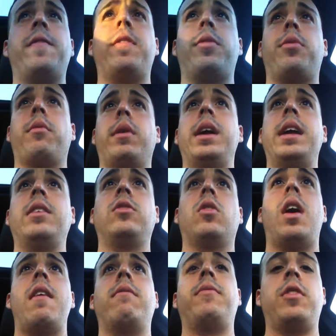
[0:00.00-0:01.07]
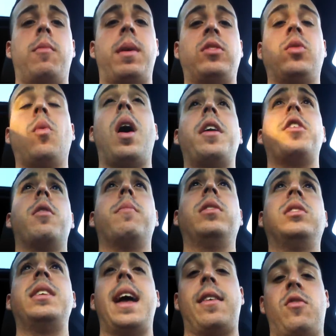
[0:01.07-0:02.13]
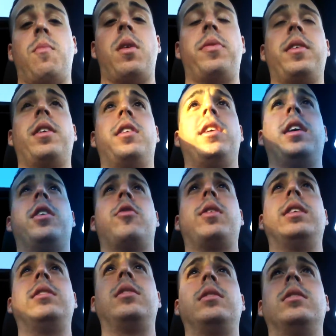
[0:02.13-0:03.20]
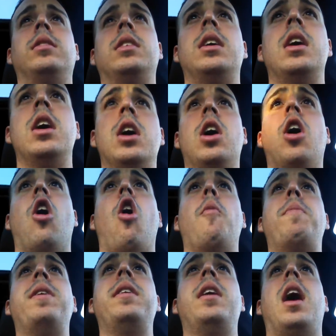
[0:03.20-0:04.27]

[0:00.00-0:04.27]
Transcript: for three, so I feel my squat numbers next month are going to increase. Hoping